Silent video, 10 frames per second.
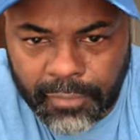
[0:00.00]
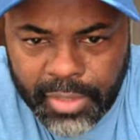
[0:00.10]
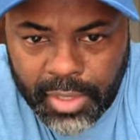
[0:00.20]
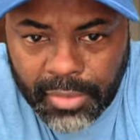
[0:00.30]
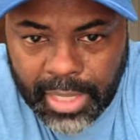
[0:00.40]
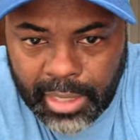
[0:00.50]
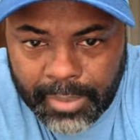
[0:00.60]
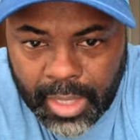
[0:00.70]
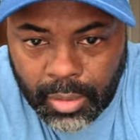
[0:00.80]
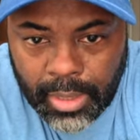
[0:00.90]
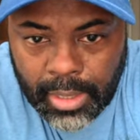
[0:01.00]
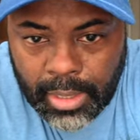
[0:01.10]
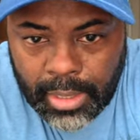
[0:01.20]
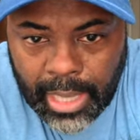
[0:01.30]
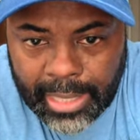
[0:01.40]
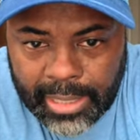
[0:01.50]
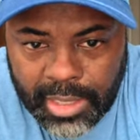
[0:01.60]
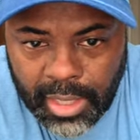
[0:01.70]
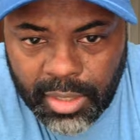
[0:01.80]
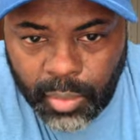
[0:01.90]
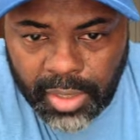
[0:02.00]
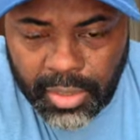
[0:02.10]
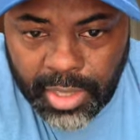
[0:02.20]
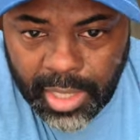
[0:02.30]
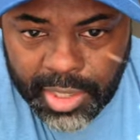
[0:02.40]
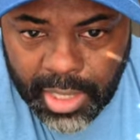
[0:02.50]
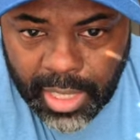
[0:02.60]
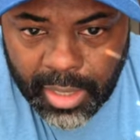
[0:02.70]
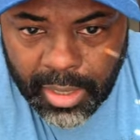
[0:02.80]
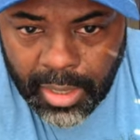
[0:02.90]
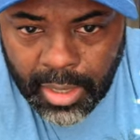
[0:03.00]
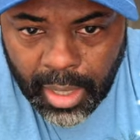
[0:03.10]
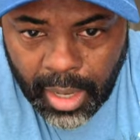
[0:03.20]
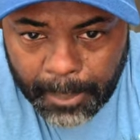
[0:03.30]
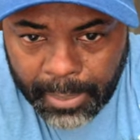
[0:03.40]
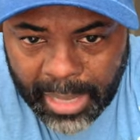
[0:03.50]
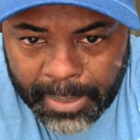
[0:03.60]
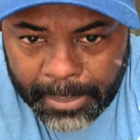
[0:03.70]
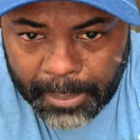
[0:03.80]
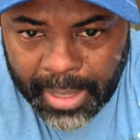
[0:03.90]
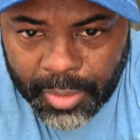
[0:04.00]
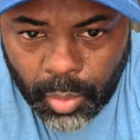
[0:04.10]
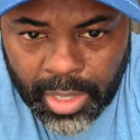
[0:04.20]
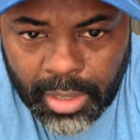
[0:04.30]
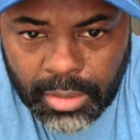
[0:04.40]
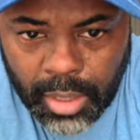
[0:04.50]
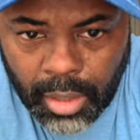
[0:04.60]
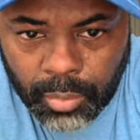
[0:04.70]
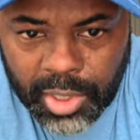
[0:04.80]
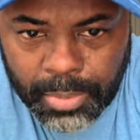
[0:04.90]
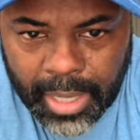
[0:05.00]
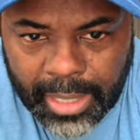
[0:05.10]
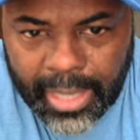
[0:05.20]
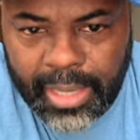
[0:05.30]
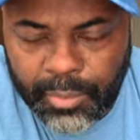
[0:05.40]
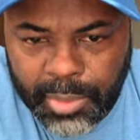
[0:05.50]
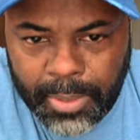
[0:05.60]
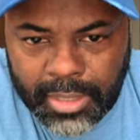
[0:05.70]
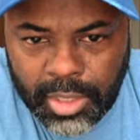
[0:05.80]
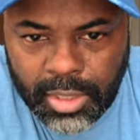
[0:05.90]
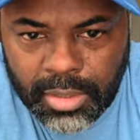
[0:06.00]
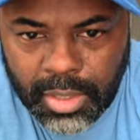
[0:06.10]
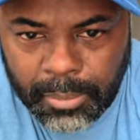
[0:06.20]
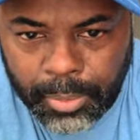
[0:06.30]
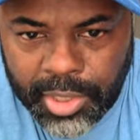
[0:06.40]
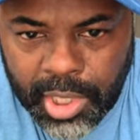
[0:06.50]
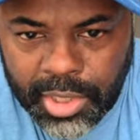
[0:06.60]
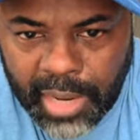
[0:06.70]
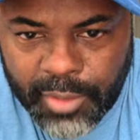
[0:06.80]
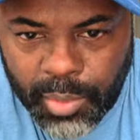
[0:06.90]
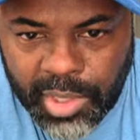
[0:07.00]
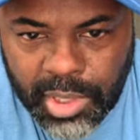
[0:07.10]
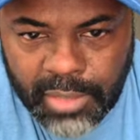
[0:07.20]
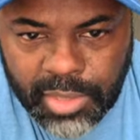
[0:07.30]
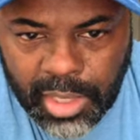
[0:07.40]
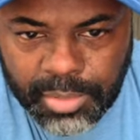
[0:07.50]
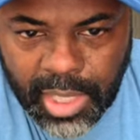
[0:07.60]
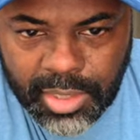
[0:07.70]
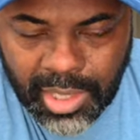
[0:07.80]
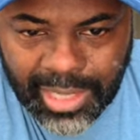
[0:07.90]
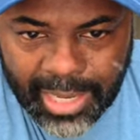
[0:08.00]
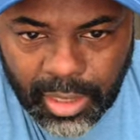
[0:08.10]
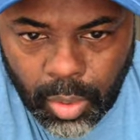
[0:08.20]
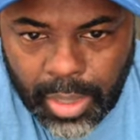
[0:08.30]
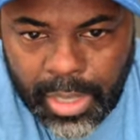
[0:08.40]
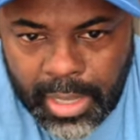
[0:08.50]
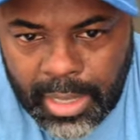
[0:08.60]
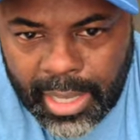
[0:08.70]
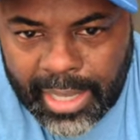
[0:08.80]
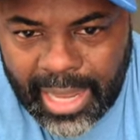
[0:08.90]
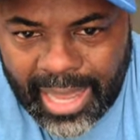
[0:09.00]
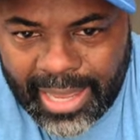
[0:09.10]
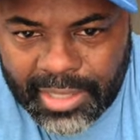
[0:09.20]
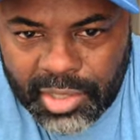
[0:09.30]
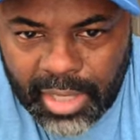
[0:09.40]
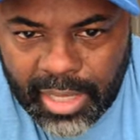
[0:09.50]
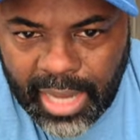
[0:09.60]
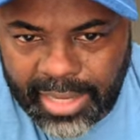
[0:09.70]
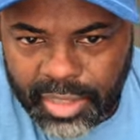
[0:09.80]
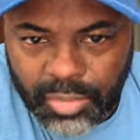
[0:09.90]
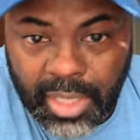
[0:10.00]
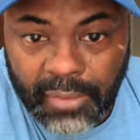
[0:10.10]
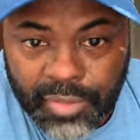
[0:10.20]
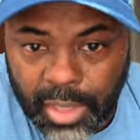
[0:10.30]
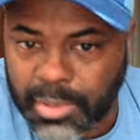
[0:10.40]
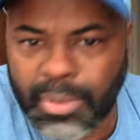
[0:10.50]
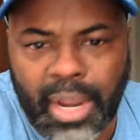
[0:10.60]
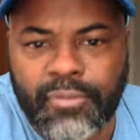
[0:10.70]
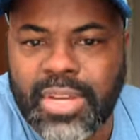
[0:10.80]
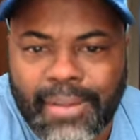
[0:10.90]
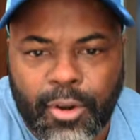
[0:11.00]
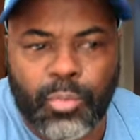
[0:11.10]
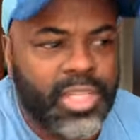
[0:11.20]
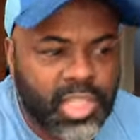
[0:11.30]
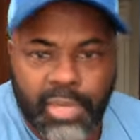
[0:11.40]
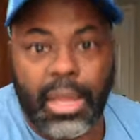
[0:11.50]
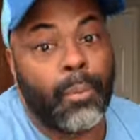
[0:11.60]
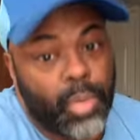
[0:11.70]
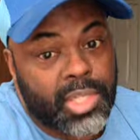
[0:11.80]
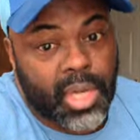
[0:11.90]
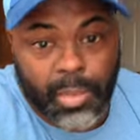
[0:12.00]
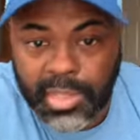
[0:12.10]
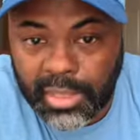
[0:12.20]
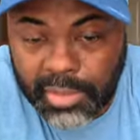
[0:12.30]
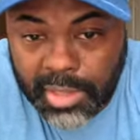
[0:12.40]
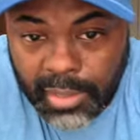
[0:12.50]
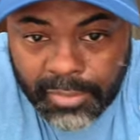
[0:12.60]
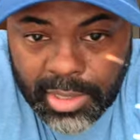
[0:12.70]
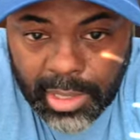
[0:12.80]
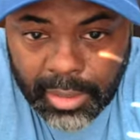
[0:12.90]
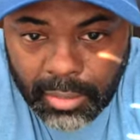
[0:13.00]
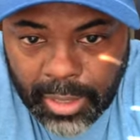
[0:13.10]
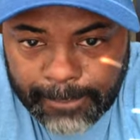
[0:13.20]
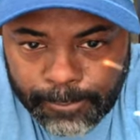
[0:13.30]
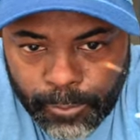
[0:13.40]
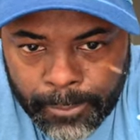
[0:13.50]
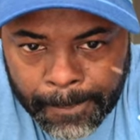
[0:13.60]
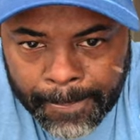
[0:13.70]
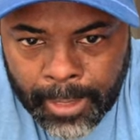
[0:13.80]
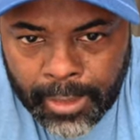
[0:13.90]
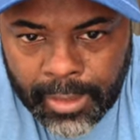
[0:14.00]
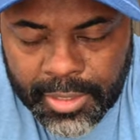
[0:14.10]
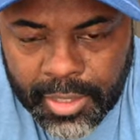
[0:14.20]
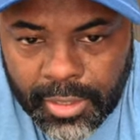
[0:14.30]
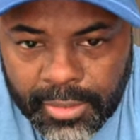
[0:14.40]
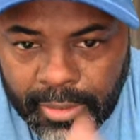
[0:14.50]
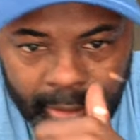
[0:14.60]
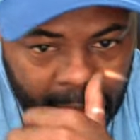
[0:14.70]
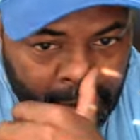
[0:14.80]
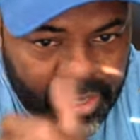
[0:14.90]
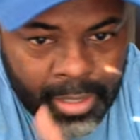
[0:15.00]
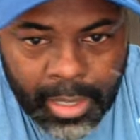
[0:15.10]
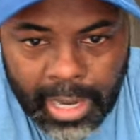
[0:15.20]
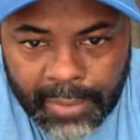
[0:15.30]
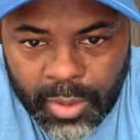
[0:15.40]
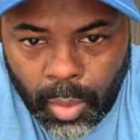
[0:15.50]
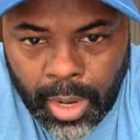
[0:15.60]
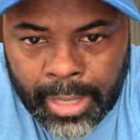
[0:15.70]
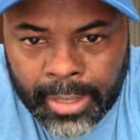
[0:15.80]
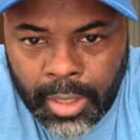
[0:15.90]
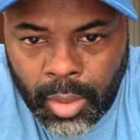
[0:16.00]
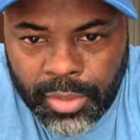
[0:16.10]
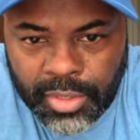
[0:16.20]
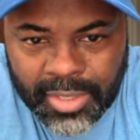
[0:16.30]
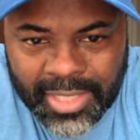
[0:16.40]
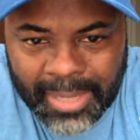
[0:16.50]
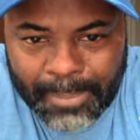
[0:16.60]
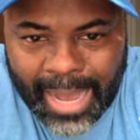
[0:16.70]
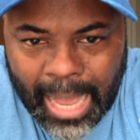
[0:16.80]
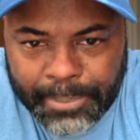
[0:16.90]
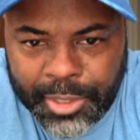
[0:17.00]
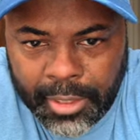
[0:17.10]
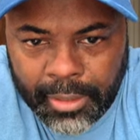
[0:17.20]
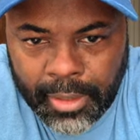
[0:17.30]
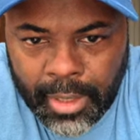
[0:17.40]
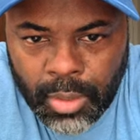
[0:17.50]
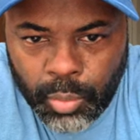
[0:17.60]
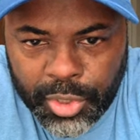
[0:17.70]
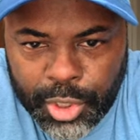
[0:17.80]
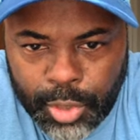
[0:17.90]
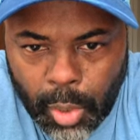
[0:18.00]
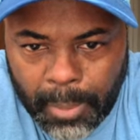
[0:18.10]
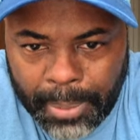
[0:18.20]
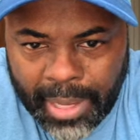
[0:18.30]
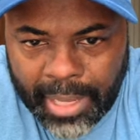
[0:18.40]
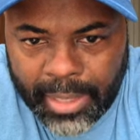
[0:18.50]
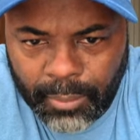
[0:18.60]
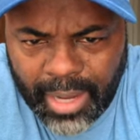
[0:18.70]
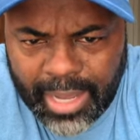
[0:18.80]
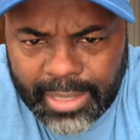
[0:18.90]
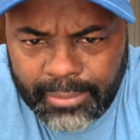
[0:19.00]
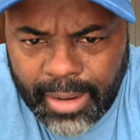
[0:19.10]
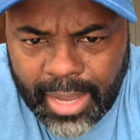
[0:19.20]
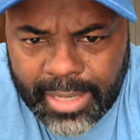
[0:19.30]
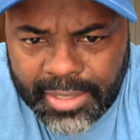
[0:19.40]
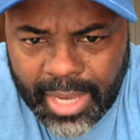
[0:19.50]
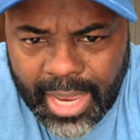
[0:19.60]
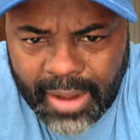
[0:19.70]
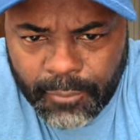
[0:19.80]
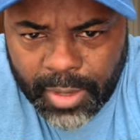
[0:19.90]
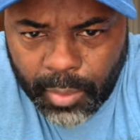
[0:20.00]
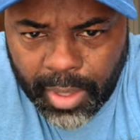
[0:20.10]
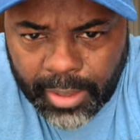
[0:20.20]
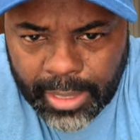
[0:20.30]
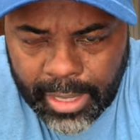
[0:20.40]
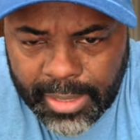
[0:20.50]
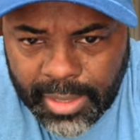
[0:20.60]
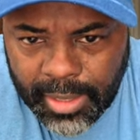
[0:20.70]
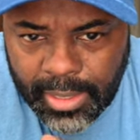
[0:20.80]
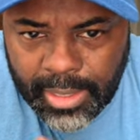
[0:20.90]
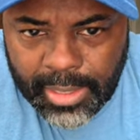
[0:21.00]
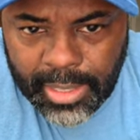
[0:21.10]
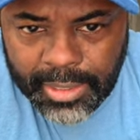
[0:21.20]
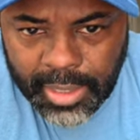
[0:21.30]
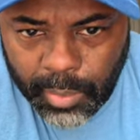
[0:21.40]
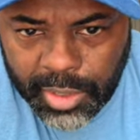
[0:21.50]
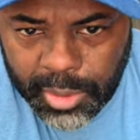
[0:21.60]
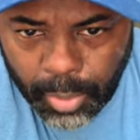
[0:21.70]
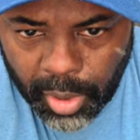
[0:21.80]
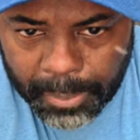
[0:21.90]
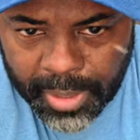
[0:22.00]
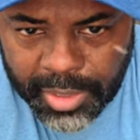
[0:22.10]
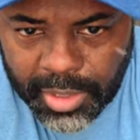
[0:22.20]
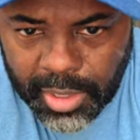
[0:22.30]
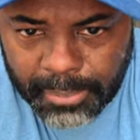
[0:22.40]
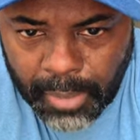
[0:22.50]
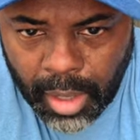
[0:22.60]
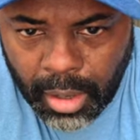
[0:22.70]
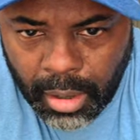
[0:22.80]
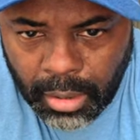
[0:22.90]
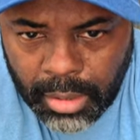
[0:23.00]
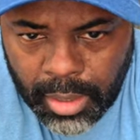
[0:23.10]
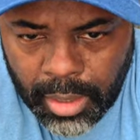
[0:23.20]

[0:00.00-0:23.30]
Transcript: If you know that, let me know. I can tell you one of those educated uh, black people, by the way, you talk respect. Hey, respect to you too. Appreciate you. Have you received tips as a landlord? And I answer that I do give tips, but I've never received. I wish I received a tip as a landlord, right? Listen, literally everywhere I go, there's a tip option when you go to pay. Right, right. It's everywhere, guys. Yes, I went to support a business in the mall.